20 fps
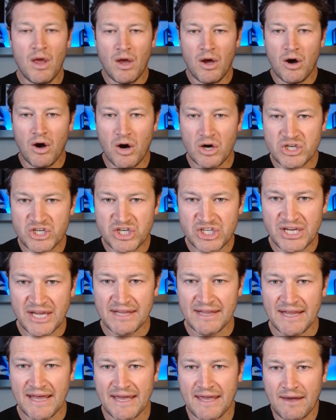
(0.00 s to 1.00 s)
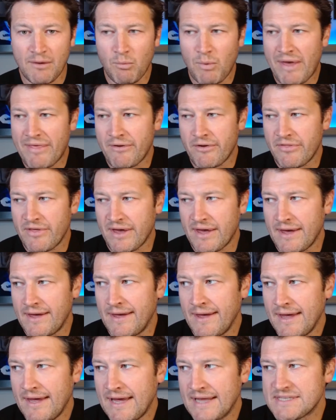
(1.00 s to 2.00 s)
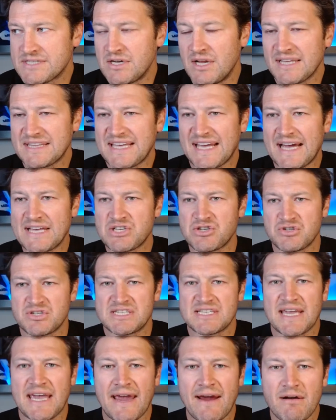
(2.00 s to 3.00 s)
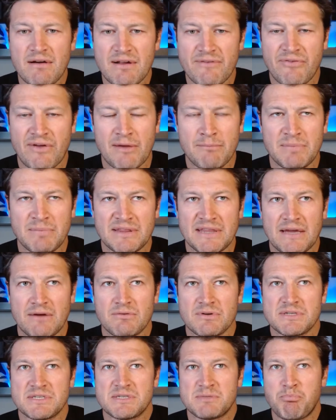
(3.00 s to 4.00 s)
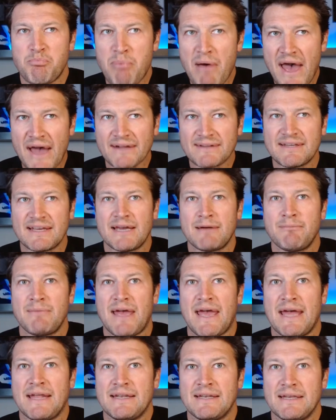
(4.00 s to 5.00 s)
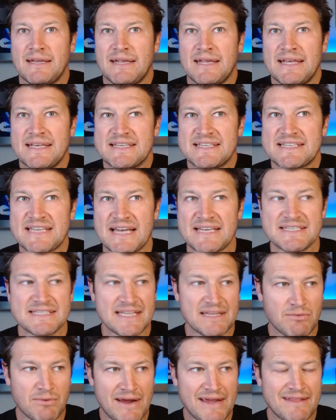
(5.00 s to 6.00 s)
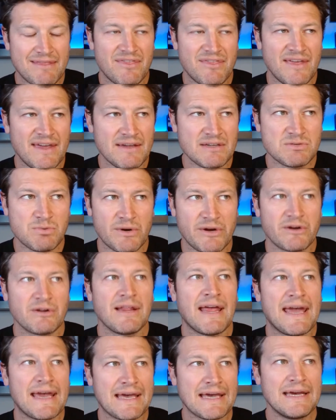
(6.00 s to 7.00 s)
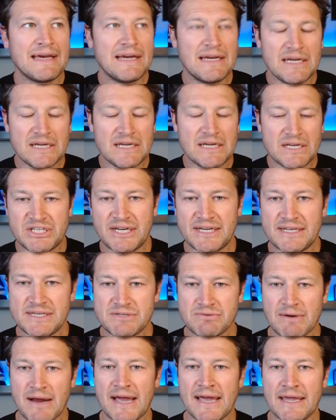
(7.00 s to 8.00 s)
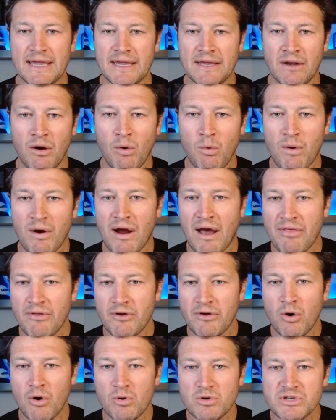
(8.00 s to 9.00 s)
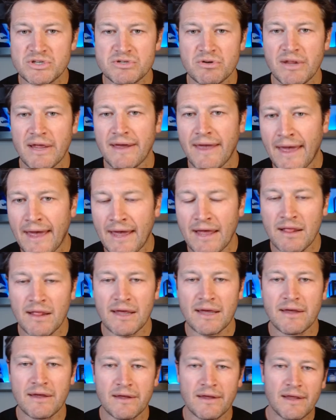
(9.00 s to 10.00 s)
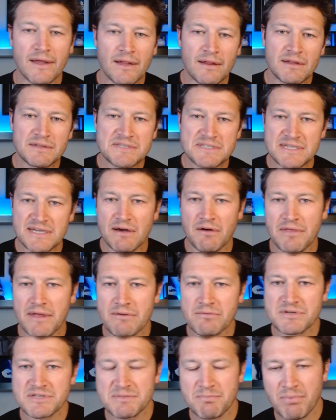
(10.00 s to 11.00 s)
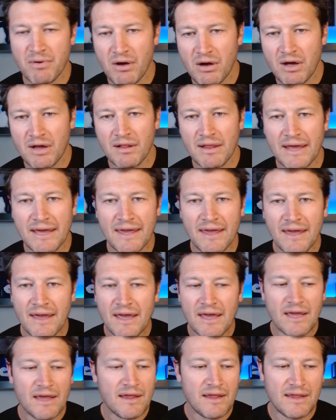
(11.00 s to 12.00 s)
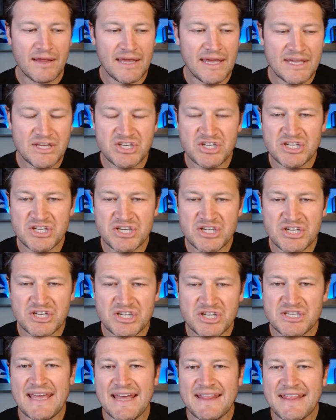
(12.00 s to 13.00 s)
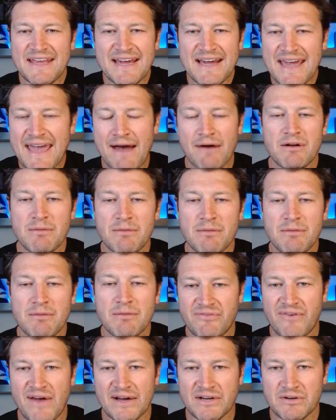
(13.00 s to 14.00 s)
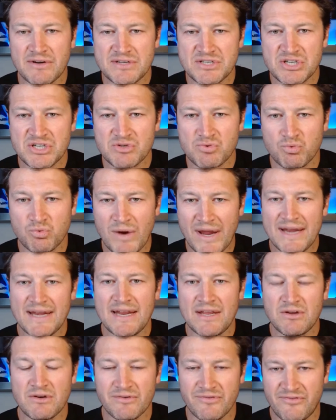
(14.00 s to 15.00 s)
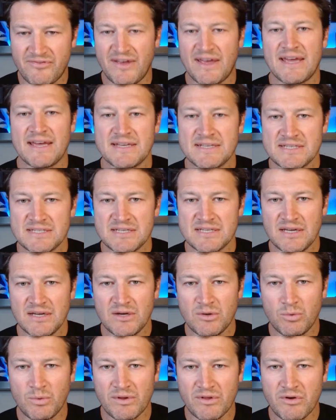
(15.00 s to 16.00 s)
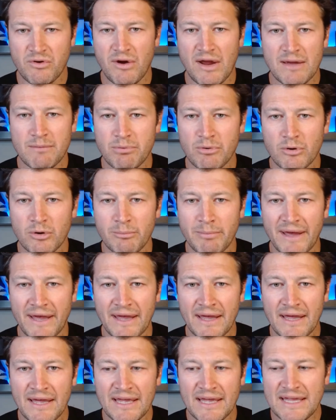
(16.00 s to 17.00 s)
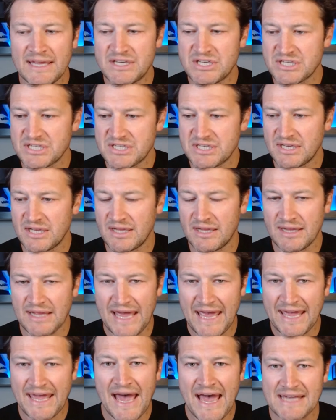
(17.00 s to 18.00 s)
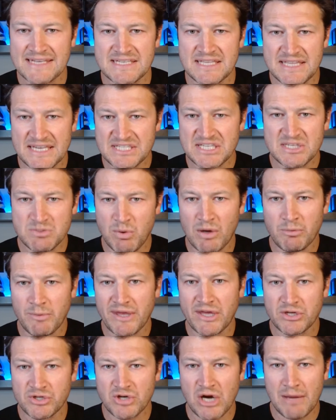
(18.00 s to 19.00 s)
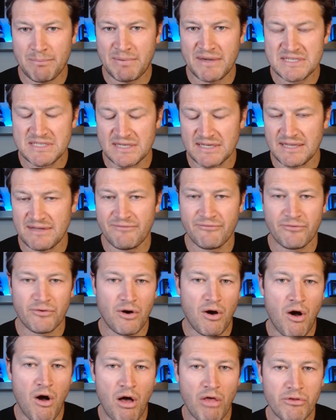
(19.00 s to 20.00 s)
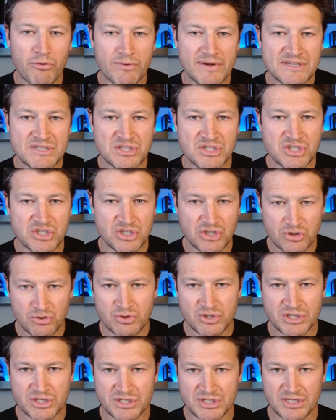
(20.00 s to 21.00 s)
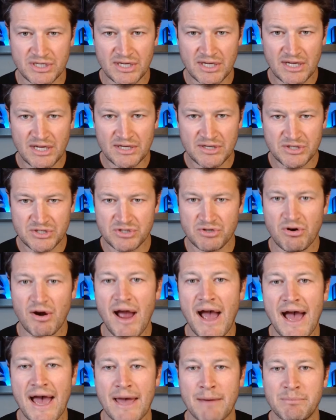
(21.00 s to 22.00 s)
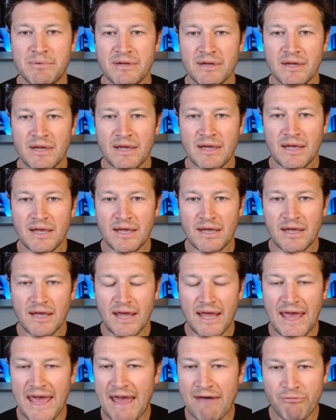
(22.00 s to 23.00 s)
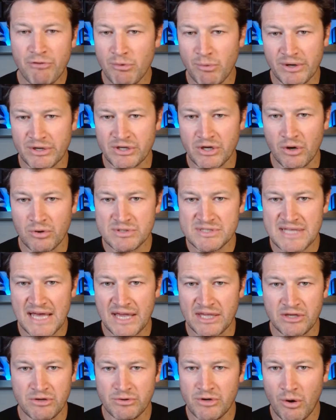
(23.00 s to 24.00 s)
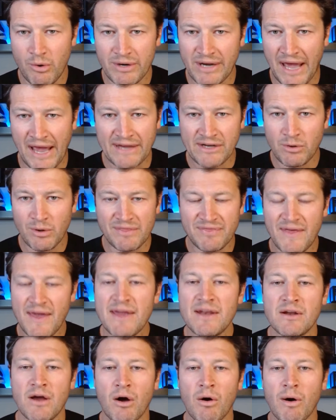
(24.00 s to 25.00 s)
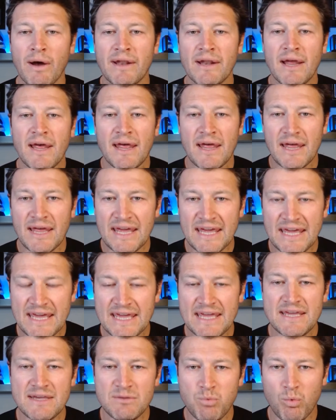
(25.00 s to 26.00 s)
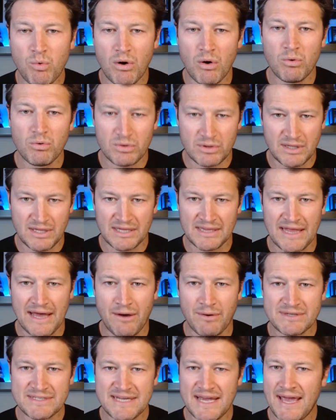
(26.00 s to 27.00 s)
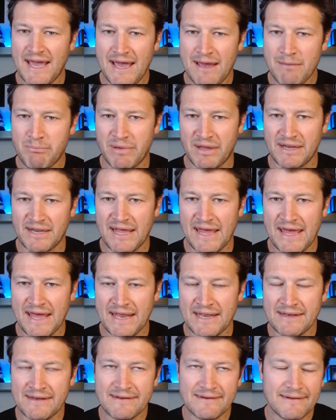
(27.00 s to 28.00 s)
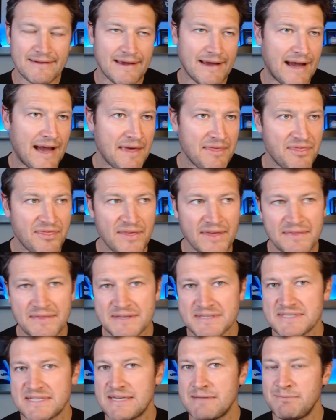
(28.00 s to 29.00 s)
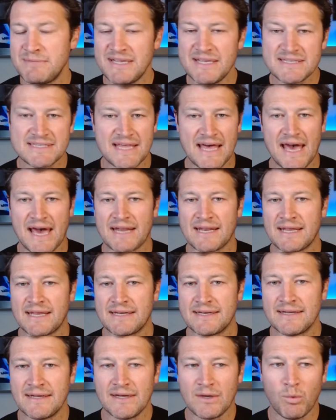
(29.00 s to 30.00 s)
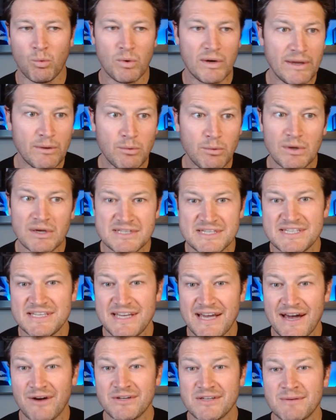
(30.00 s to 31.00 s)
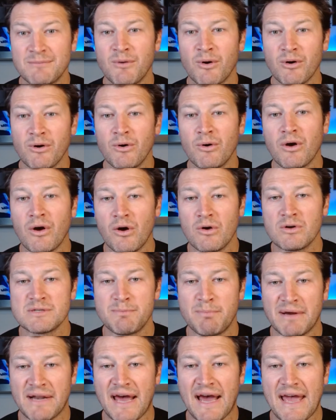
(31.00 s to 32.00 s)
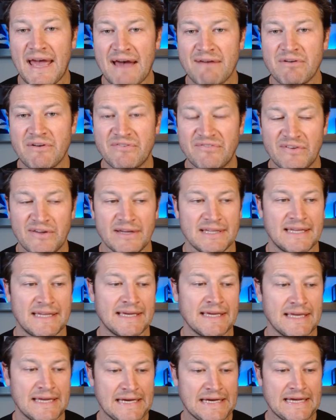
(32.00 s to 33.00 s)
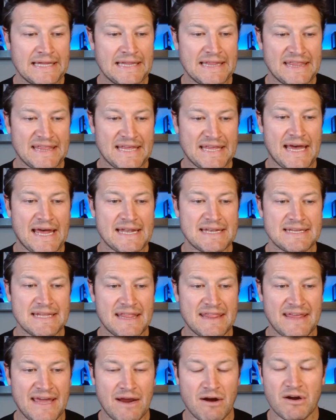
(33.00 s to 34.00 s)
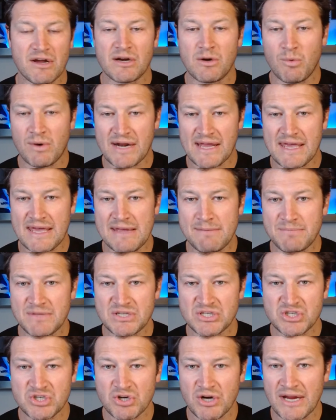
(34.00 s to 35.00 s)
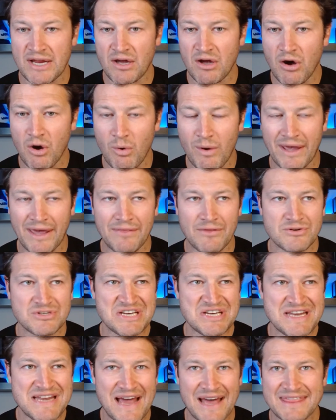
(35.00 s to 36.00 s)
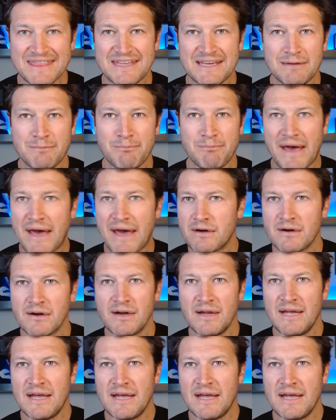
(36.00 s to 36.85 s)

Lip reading: oh shit. Like it's not like the guys are scared of him, but they respect him, and he says the right things where you're like, shit, he's right. Where other coaches are like, let's see how they respond. Like, the accountability factor is just right in your face with Craig Berube. Hey guys, this is one we could drop easily for all the reasons you just described. Mm-hmm. Everyone knows that. You know it. I know it. They know it. He won't allow it to happen. And I think this team needs that. And we will see how tomorrow goes. But I have a feeling that they are going to want to keep this train going. And there's nothing better